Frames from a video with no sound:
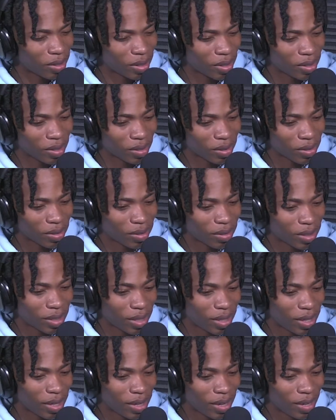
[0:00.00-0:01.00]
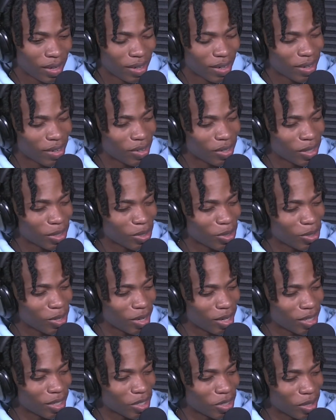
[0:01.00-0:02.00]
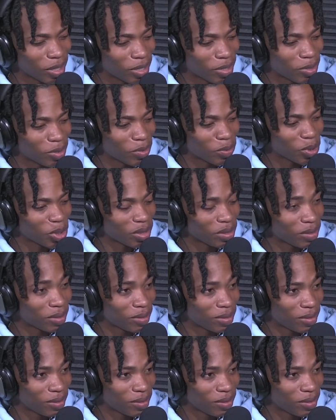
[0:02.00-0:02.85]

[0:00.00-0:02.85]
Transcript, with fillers: already, so not really go college right now, but